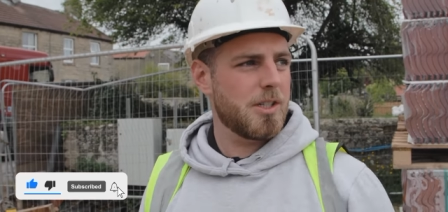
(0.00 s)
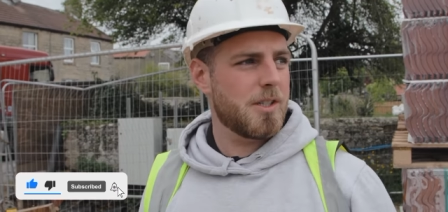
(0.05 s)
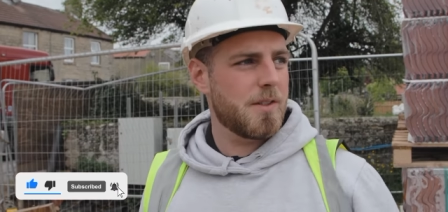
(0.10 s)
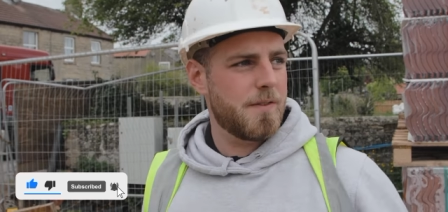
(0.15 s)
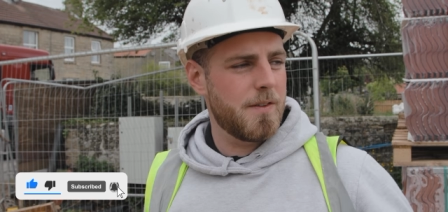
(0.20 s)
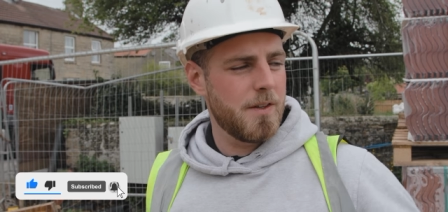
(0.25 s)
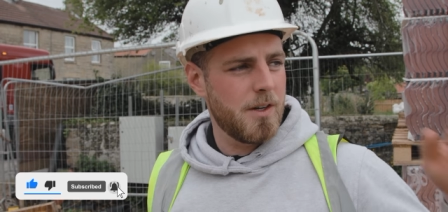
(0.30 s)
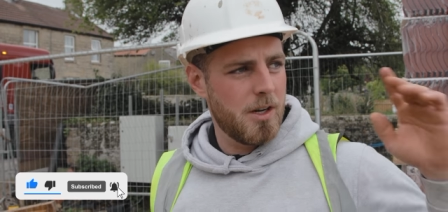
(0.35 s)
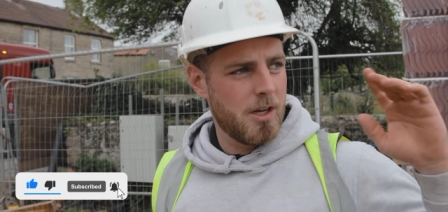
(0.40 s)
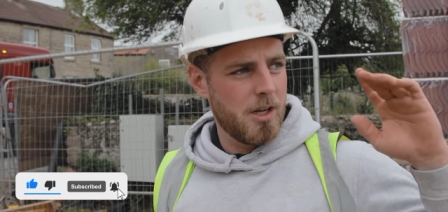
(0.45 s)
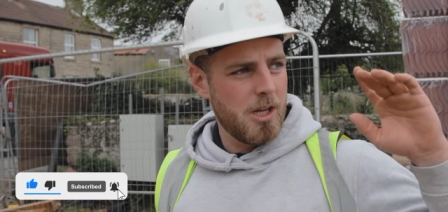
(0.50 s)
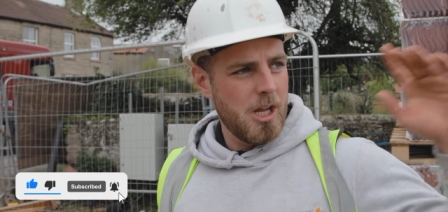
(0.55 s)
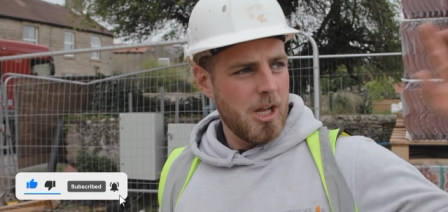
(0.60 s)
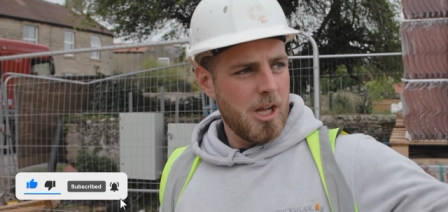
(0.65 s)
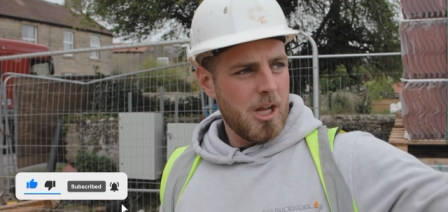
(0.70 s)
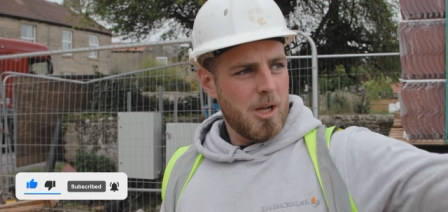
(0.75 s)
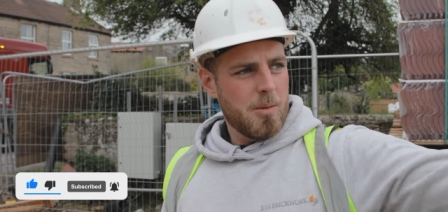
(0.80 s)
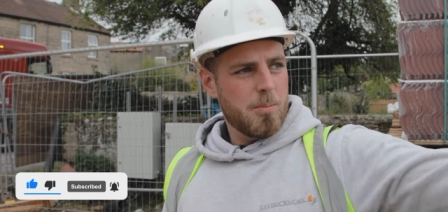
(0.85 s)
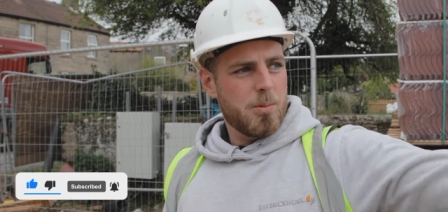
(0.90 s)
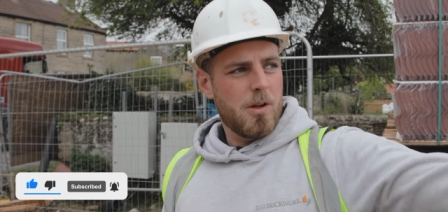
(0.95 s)
It's for
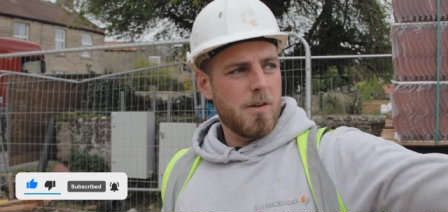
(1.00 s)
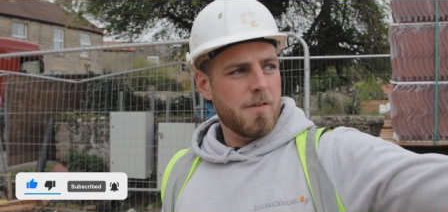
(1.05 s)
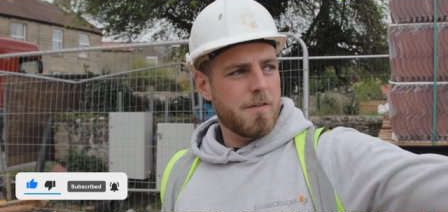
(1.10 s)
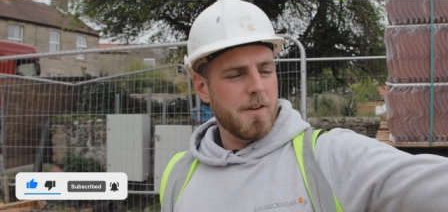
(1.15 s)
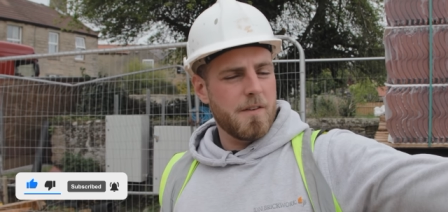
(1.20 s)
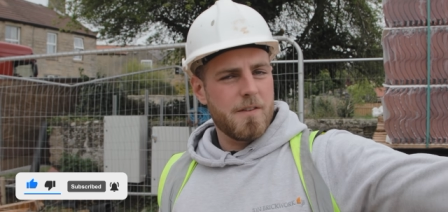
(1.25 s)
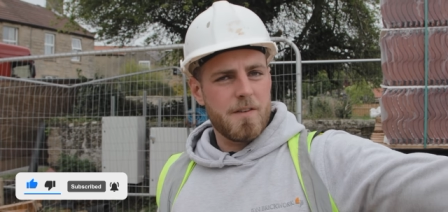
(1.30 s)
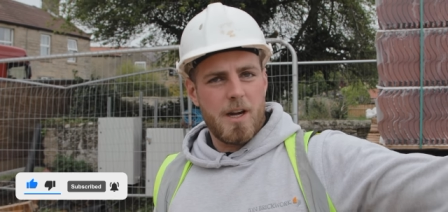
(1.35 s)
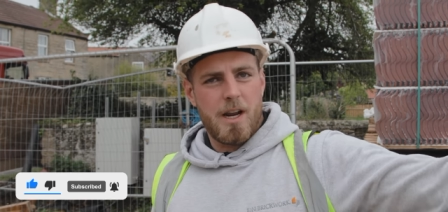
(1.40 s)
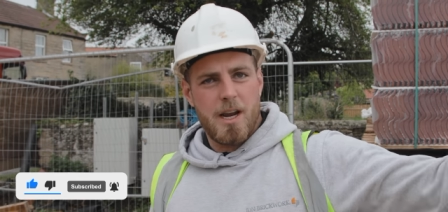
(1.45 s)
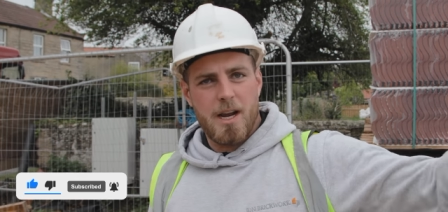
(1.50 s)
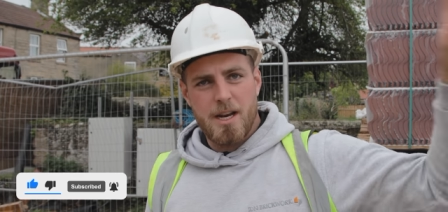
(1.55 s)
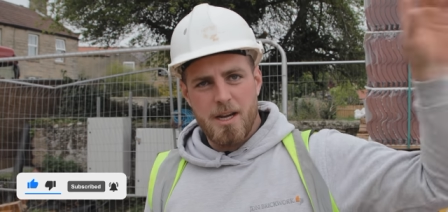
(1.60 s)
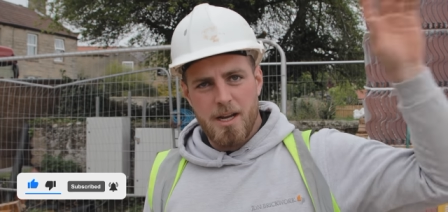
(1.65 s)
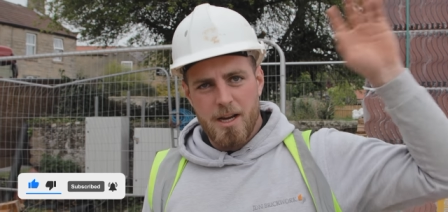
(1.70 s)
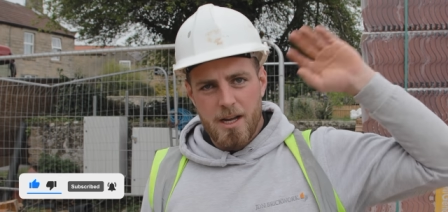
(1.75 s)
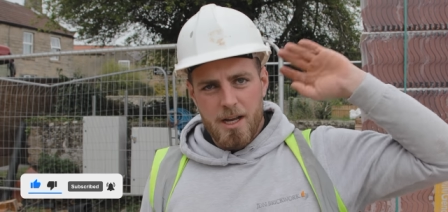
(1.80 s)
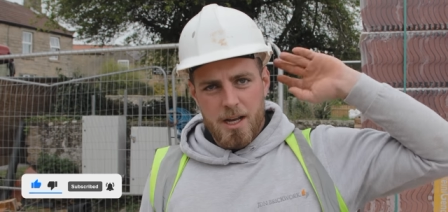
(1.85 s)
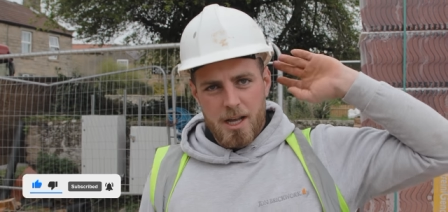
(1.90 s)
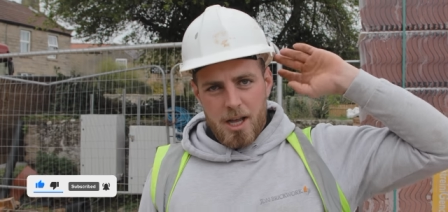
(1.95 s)
plot 15,